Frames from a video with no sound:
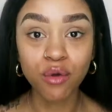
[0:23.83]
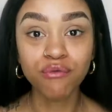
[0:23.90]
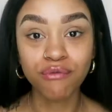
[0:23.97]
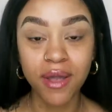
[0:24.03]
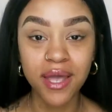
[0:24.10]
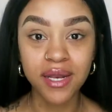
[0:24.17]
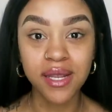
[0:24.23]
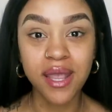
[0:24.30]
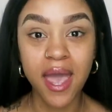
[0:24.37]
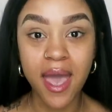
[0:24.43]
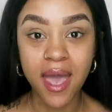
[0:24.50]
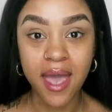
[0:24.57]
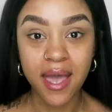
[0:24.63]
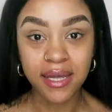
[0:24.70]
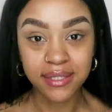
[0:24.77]
already
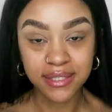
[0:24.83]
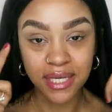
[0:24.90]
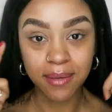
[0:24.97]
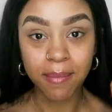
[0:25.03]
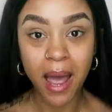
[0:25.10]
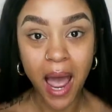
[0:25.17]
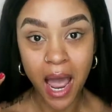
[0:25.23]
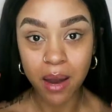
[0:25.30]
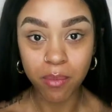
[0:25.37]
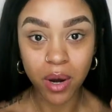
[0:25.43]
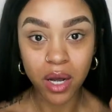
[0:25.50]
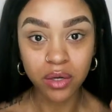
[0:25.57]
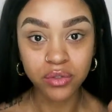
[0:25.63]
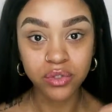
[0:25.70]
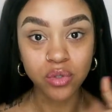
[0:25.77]
did my
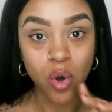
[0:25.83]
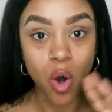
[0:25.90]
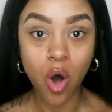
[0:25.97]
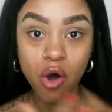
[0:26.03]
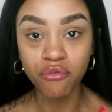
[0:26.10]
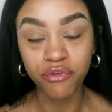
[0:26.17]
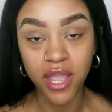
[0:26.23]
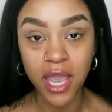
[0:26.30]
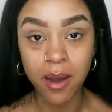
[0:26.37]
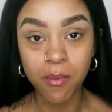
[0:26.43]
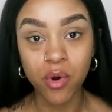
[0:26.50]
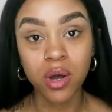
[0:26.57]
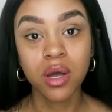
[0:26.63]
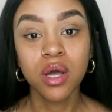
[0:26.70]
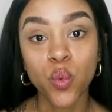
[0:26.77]
eyebrows off
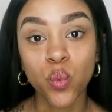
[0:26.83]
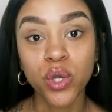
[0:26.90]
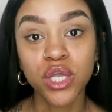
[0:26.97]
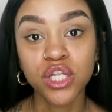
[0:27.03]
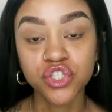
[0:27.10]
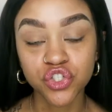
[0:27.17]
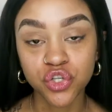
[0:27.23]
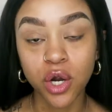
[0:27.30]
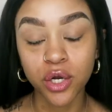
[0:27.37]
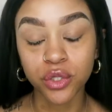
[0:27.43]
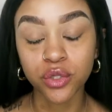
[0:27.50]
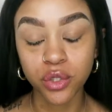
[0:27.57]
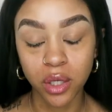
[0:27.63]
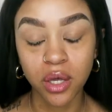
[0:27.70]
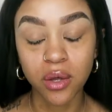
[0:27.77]
camera. We can start
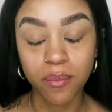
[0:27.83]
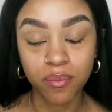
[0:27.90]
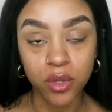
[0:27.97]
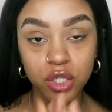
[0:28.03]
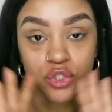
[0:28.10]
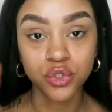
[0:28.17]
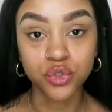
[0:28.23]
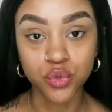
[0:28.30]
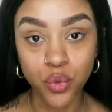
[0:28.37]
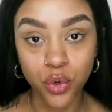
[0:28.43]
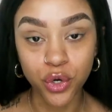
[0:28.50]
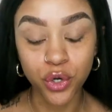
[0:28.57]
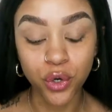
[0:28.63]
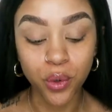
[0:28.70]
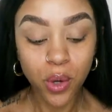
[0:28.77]
the
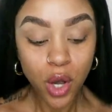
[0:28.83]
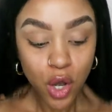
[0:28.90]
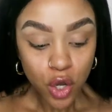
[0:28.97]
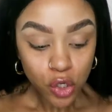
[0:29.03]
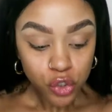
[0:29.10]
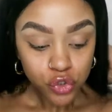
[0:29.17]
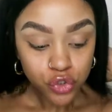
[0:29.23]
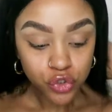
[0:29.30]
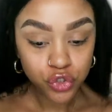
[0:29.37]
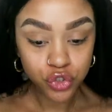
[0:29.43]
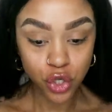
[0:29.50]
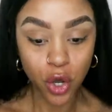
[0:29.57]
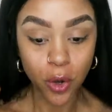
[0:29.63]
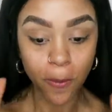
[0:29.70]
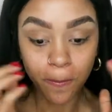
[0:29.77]
tutorial.
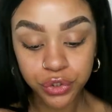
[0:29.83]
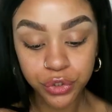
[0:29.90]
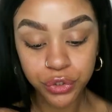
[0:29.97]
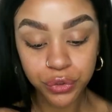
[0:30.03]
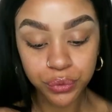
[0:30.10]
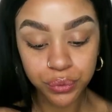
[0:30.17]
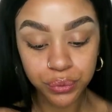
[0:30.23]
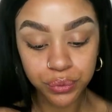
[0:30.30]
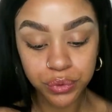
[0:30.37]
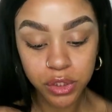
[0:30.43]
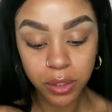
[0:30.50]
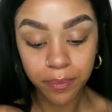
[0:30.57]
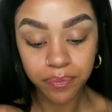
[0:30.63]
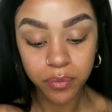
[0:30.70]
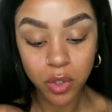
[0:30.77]
So to use
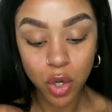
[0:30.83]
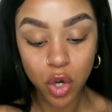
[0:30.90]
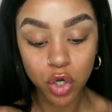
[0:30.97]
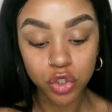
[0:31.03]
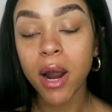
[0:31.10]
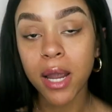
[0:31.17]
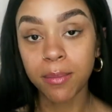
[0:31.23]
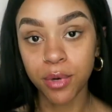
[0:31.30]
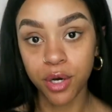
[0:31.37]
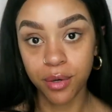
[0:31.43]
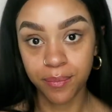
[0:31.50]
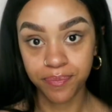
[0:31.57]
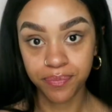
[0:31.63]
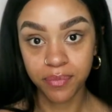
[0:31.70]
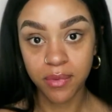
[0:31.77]
primer,
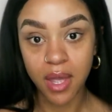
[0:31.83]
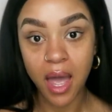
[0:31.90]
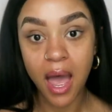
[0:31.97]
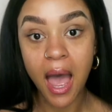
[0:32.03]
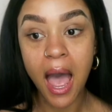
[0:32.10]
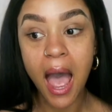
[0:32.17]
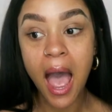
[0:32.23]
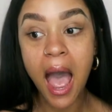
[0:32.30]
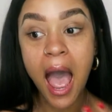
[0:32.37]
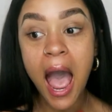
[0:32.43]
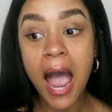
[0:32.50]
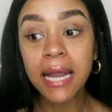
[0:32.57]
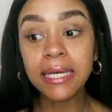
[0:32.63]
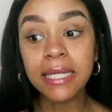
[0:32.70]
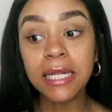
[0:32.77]

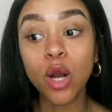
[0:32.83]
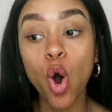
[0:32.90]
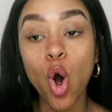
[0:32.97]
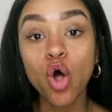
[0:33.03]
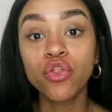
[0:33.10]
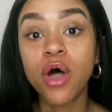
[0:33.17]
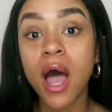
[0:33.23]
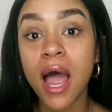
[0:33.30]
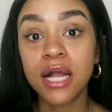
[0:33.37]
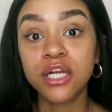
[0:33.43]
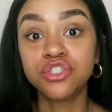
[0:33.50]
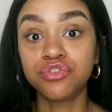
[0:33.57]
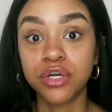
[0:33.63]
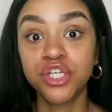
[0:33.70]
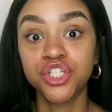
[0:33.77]
I need all the
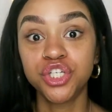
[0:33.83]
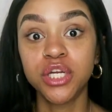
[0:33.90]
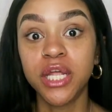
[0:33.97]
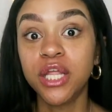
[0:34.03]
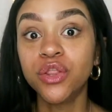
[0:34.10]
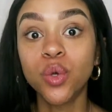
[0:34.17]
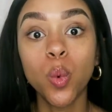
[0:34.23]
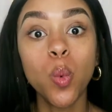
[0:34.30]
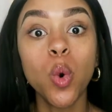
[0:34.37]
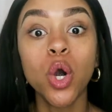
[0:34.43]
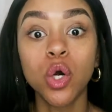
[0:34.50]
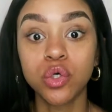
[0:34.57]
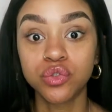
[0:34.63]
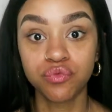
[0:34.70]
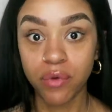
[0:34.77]
hydration in the
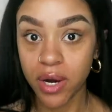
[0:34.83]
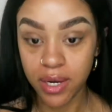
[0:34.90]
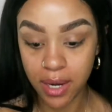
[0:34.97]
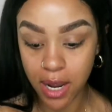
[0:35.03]
world right